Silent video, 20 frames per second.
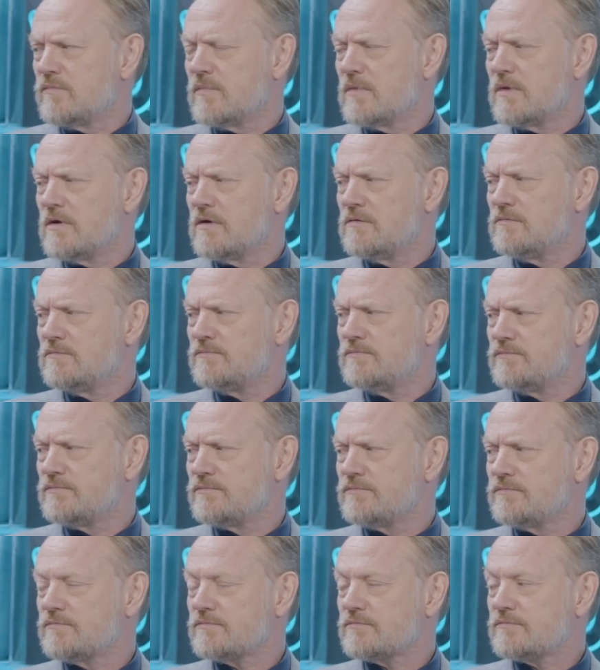
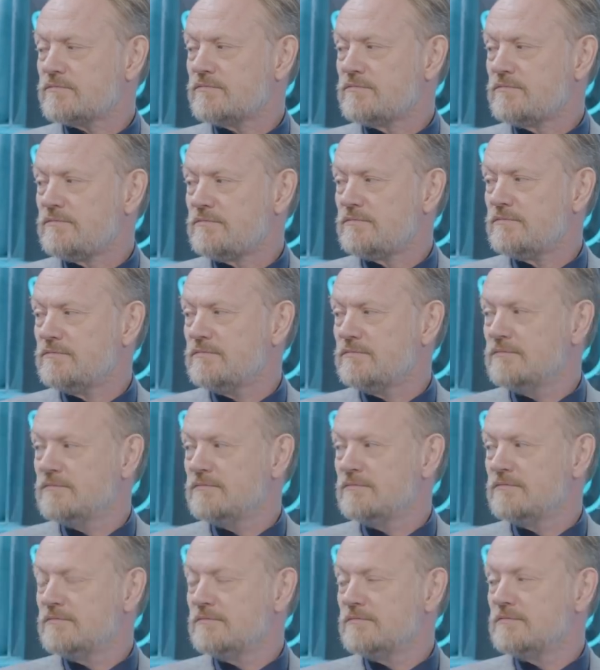
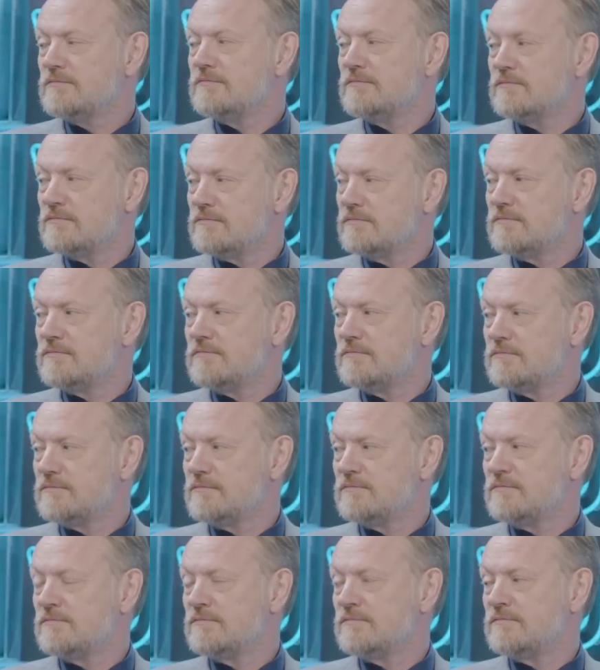
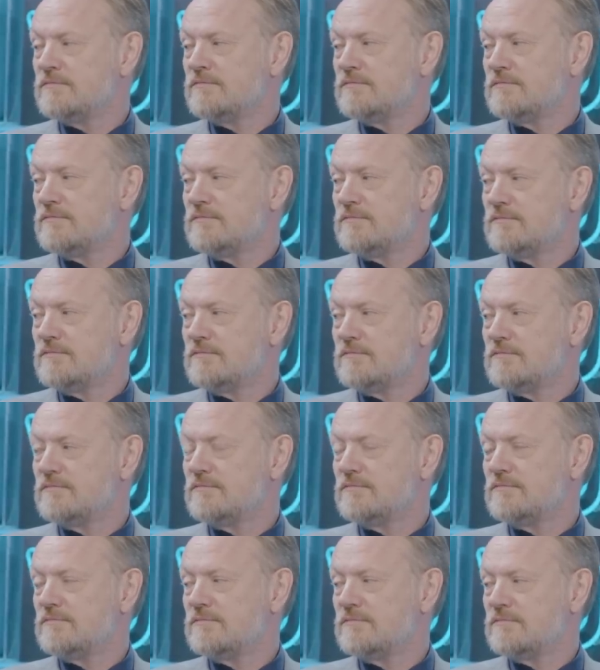
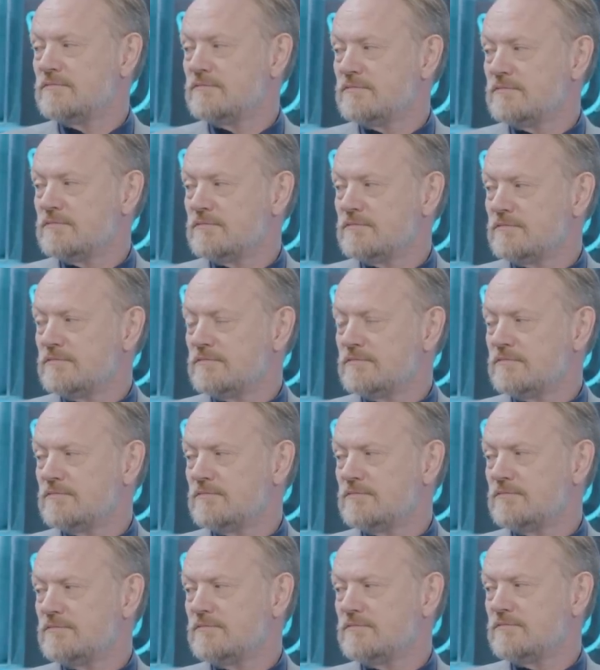
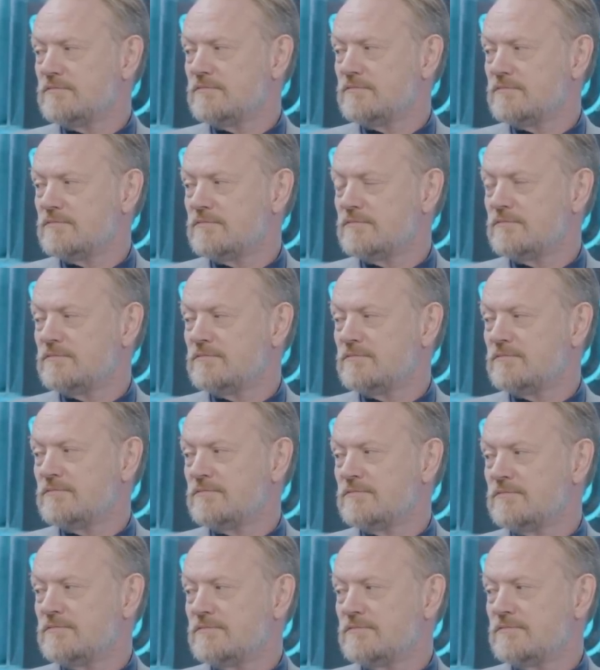
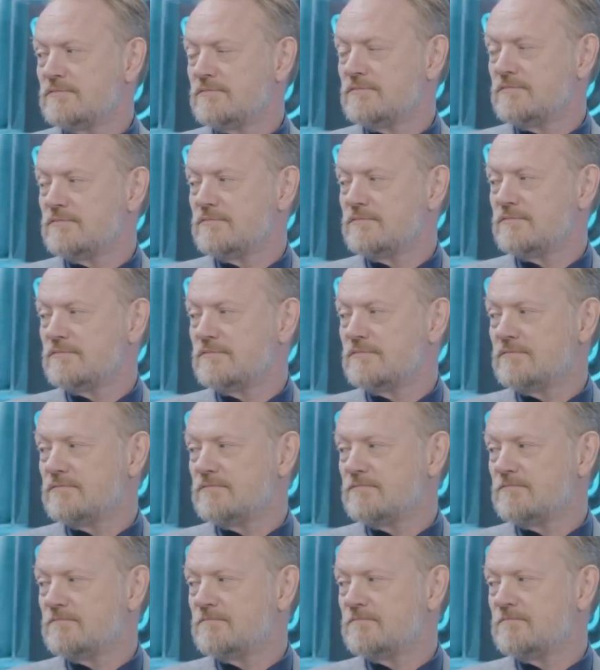
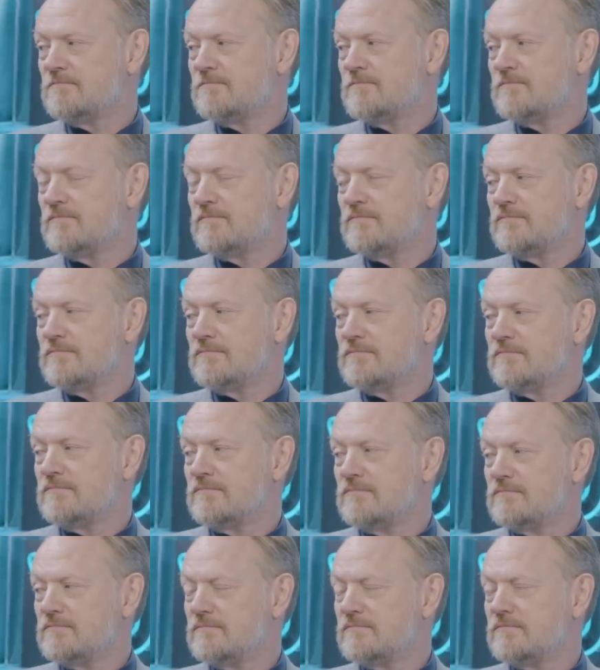No words are spoken by the person on screen.